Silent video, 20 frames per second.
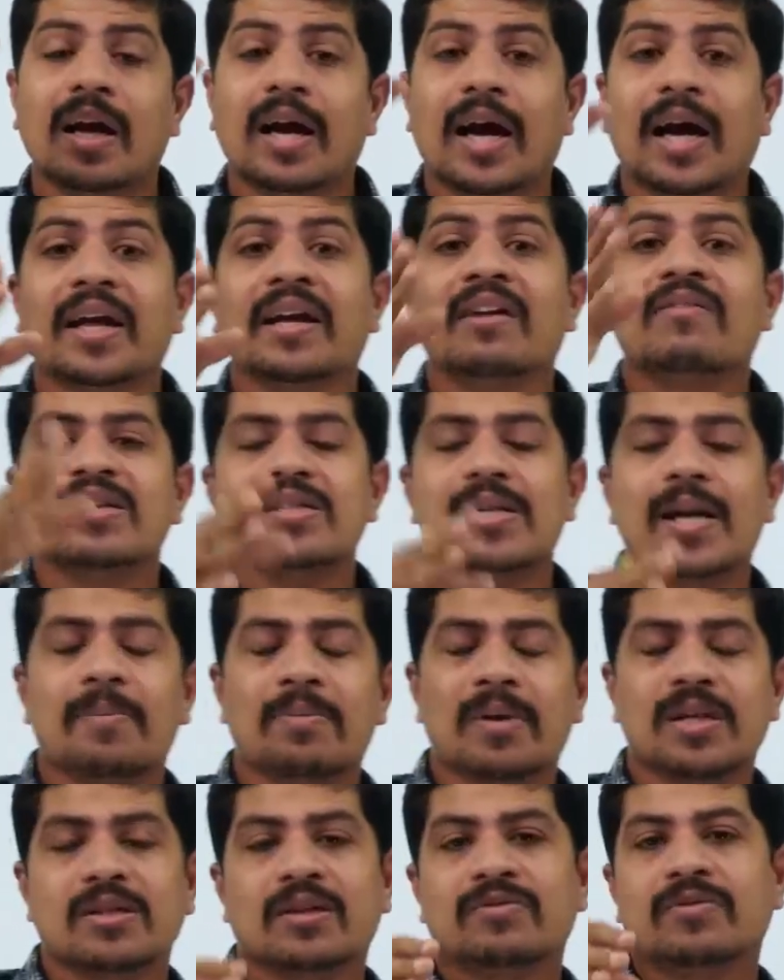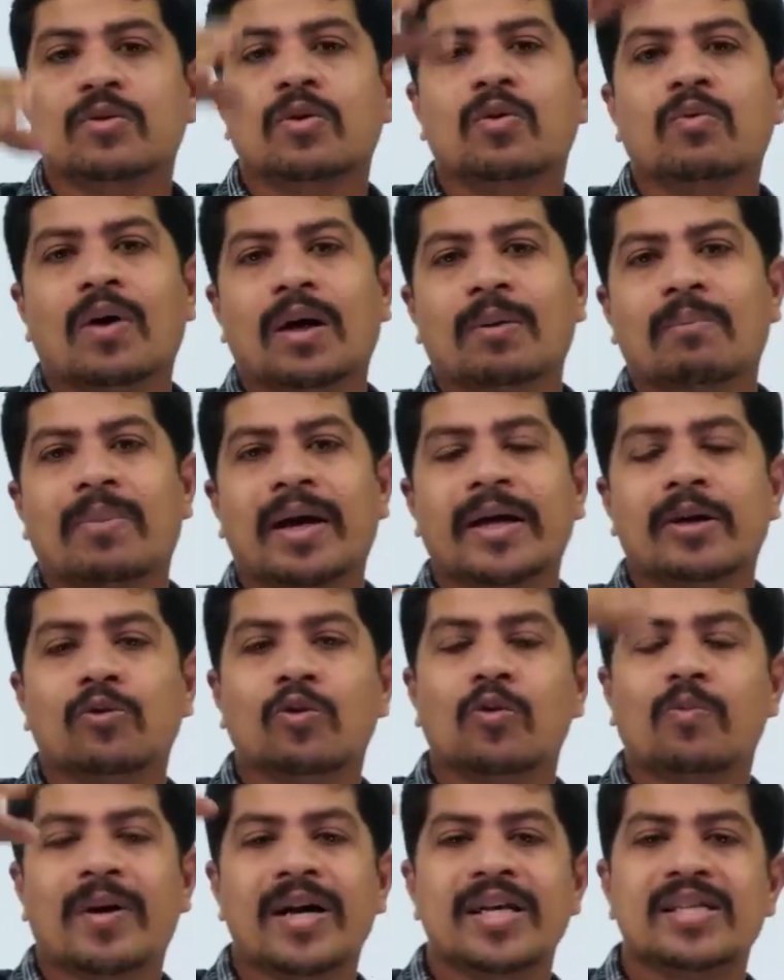And inverse Laplace, if you do 1 by
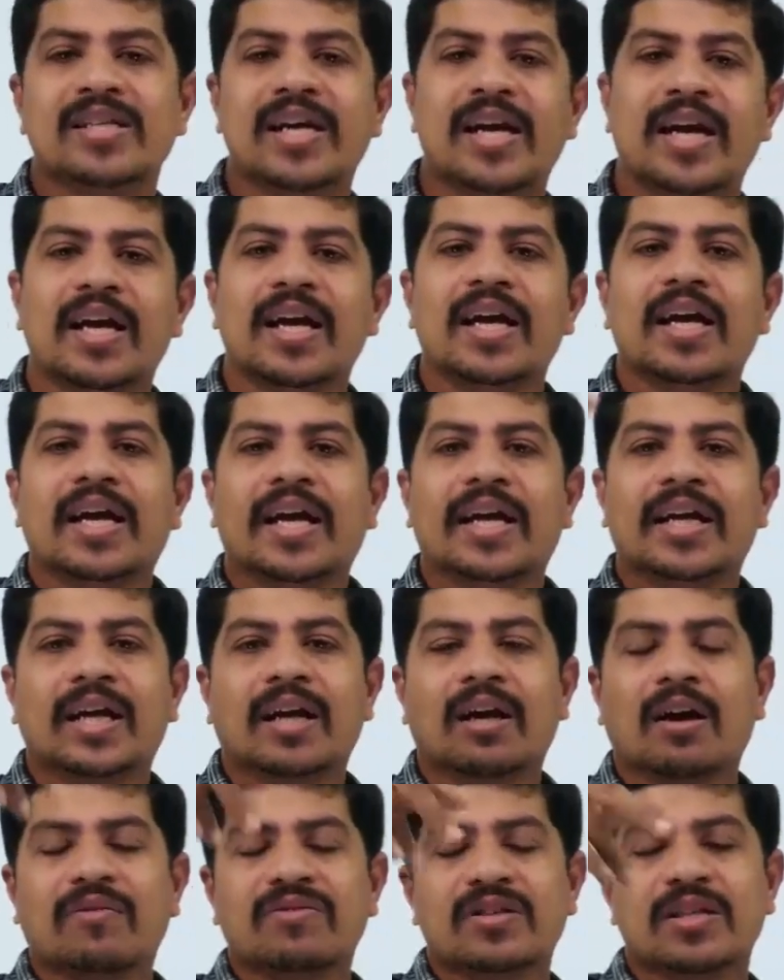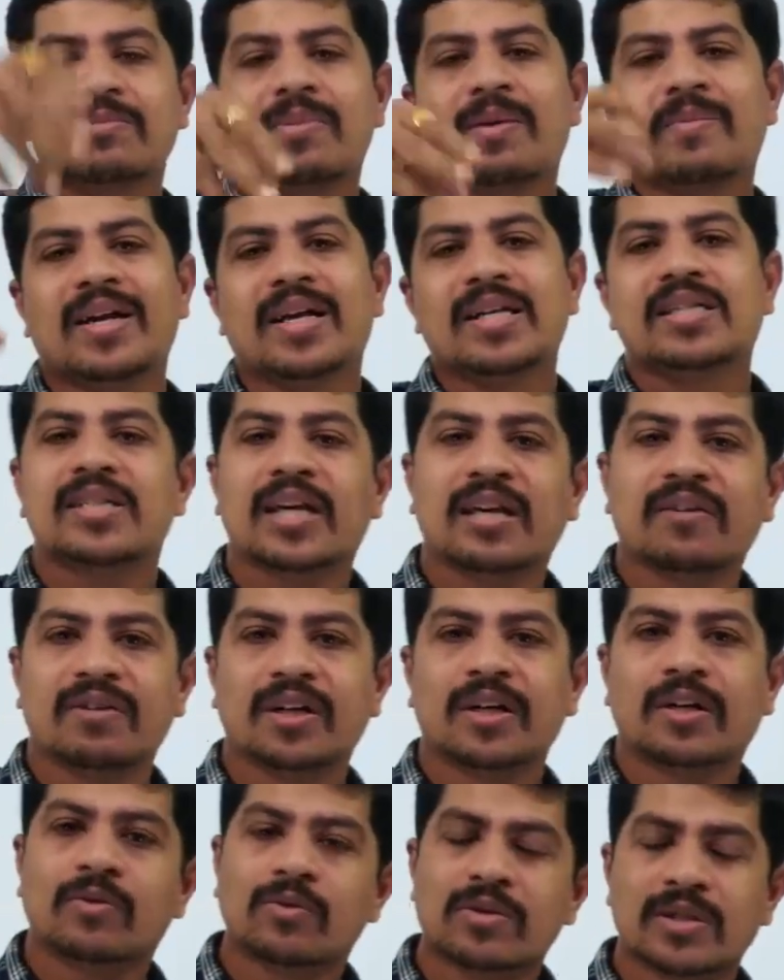2 pi j integral of sigma minus j
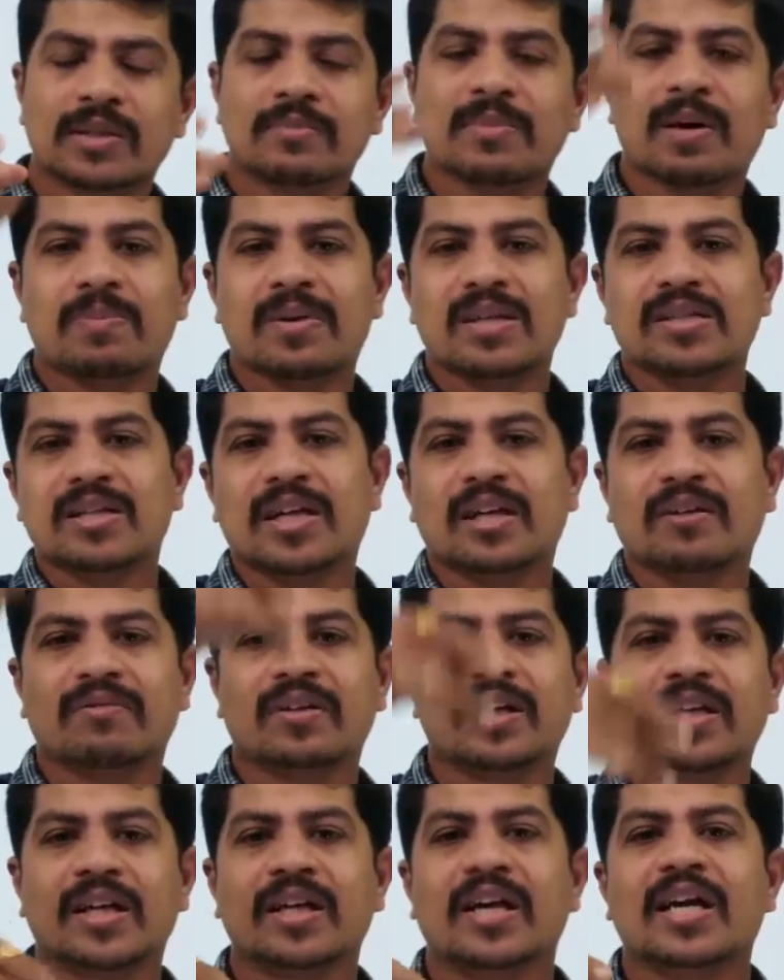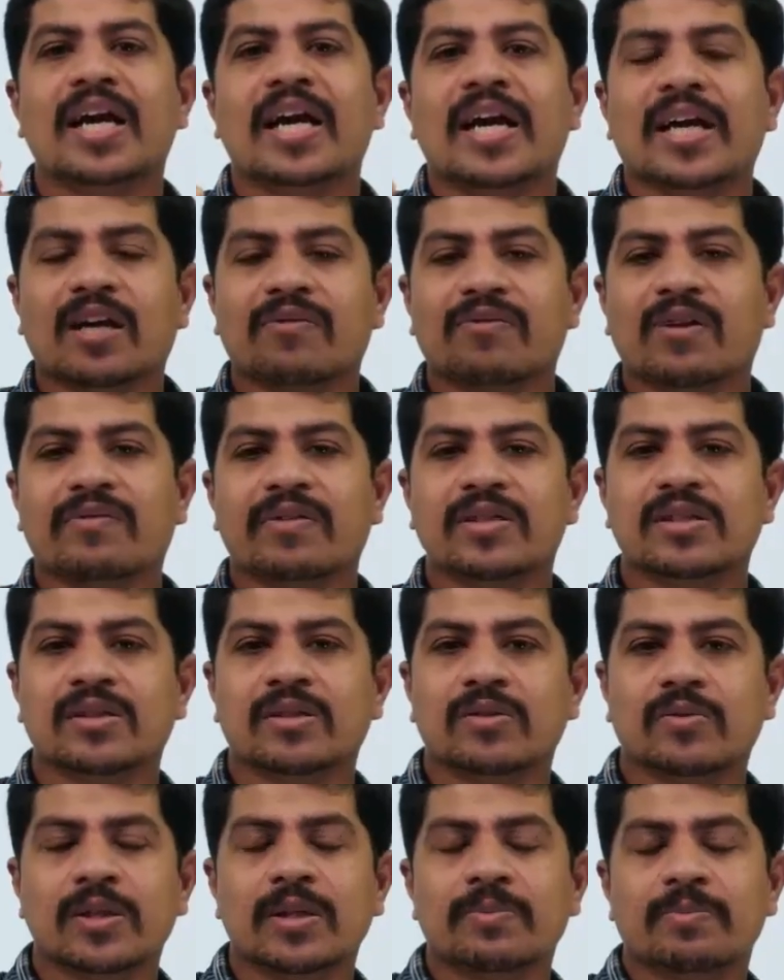infinity to sigma plus j infinity f of s
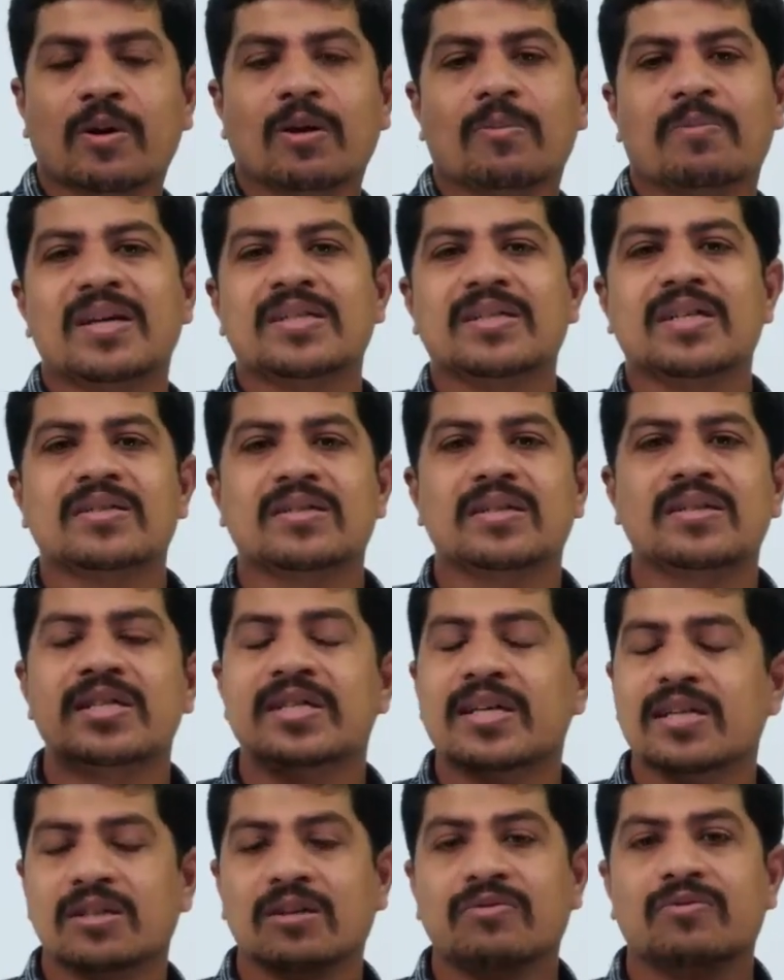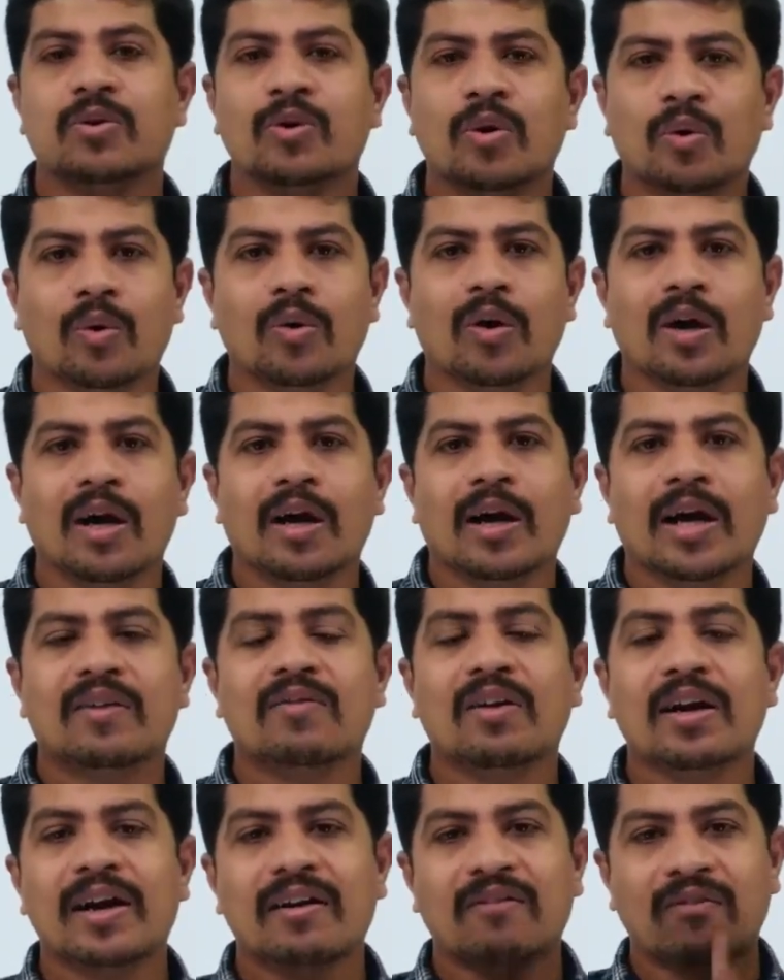into e power plus st ds, if you do, it
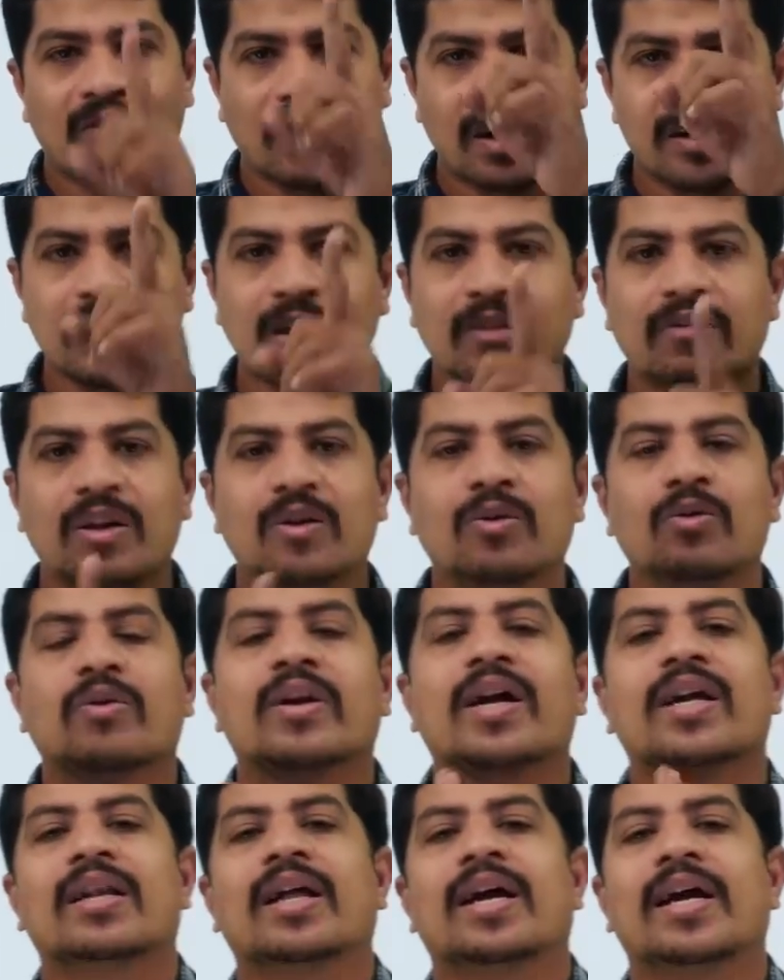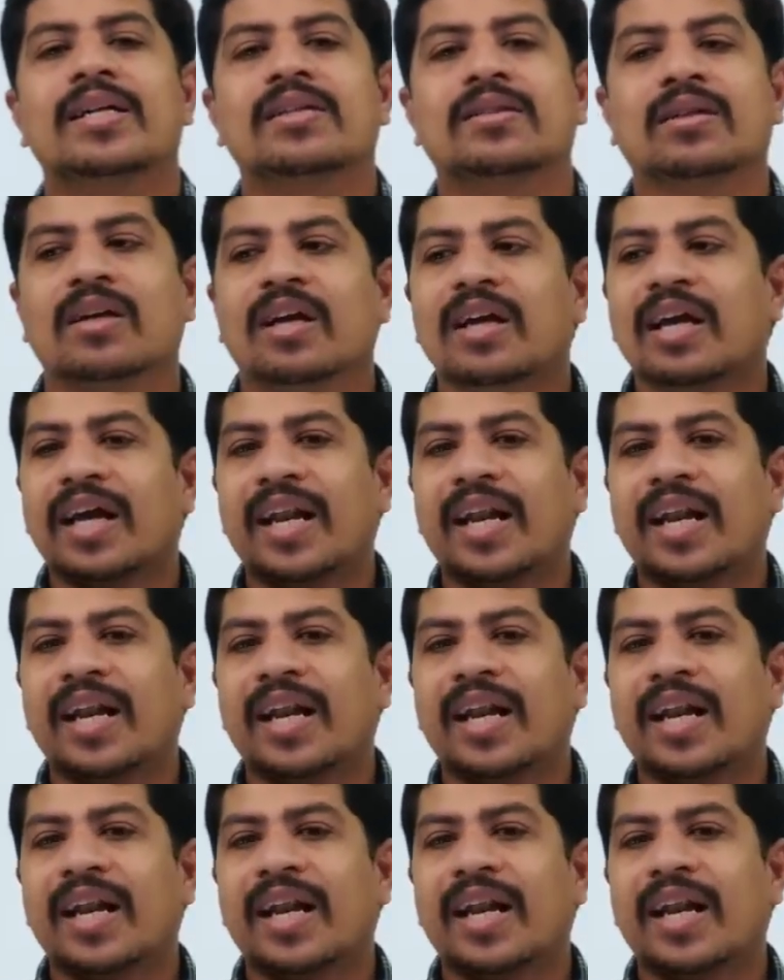will take 1 year for you to get the answer.